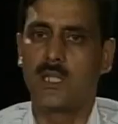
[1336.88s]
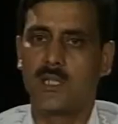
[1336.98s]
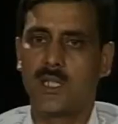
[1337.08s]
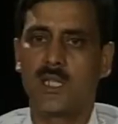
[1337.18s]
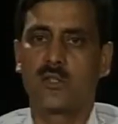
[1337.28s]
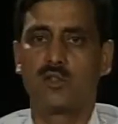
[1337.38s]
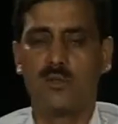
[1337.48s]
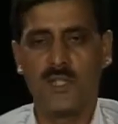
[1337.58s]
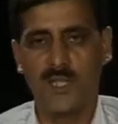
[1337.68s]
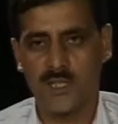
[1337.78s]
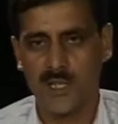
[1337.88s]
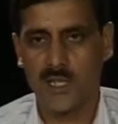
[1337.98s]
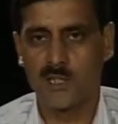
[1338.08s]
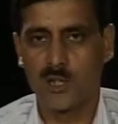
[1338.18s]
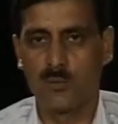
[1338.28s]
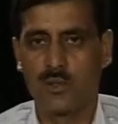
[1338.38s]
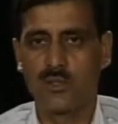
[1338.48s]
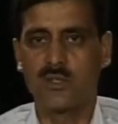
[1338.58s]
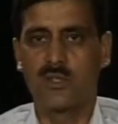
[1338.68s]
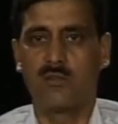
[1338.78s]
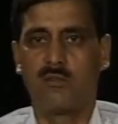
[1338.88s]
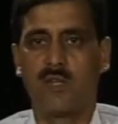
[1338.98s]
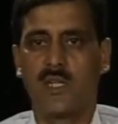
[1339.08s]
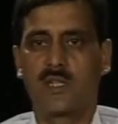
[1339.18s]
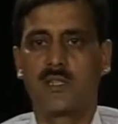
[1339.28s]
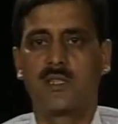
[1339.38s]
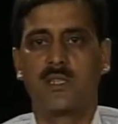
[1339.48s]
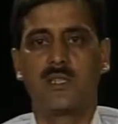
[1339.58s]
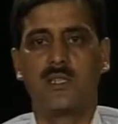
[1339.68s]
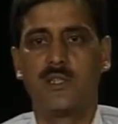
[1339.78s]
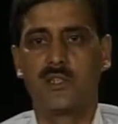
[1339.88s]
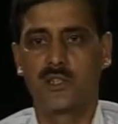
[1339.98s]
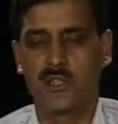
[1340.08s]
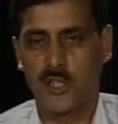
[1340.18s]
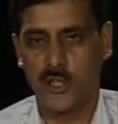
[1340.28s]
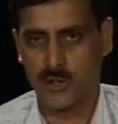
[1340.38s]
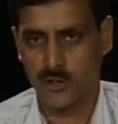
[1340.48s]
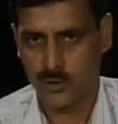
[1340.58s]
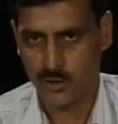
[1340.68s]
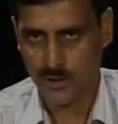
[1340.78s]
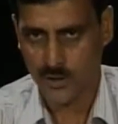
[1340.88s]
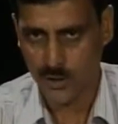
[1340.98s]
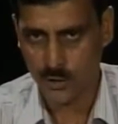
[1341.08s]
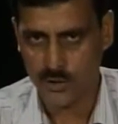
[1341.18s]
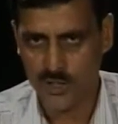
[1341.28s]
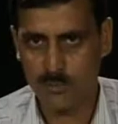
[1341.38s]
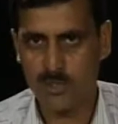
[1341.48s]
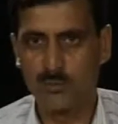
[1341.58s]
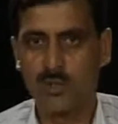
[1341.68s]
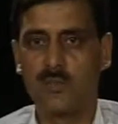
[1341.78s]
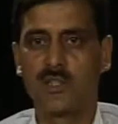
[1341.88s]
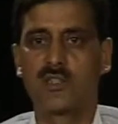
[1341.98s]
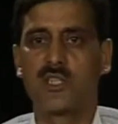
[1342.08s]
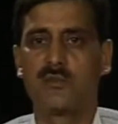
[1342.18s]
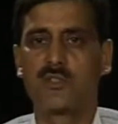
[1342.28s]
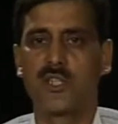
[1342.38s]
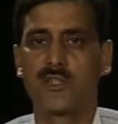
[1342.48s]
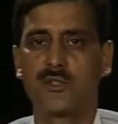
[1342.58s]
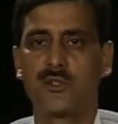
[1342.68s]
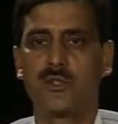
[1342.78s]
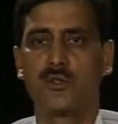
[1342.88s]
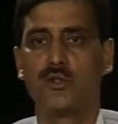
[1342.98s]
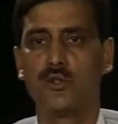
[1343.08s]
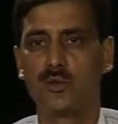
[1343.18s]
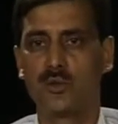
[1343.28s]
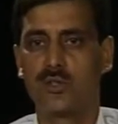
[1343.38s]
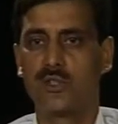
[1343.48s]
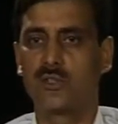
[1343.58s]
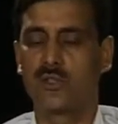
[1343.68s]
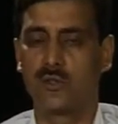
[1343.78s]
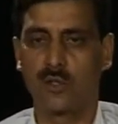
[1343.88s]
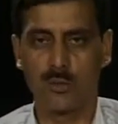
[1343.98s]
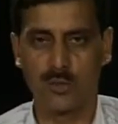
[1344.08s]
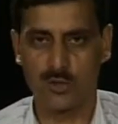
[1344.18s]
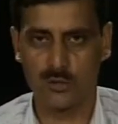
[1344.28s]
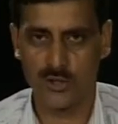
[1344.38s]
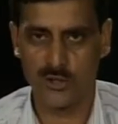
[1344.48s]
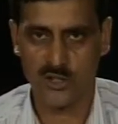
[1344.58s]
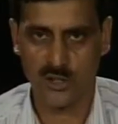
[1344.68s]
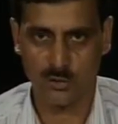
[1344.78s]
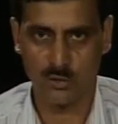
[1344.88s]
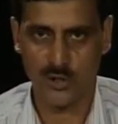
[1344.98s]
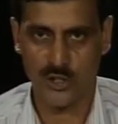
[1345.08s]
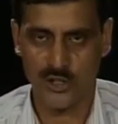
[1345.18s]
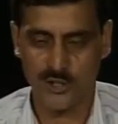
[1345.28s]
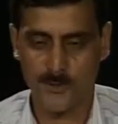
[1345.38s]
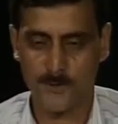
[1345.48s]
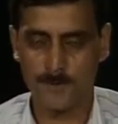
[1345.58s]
there are so many other examples where the karyotype complements have changed due to these Robertsonian translocations.